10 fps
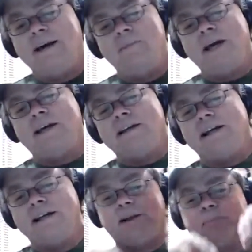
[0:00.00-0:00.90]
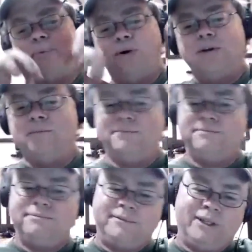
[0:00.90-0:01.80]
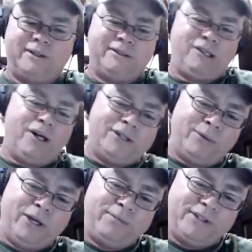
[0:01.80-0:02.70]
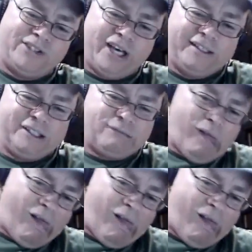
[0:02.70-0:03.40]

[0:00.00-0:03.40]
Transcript: make it, and I had to pull the cloth away from the side and just. Rah,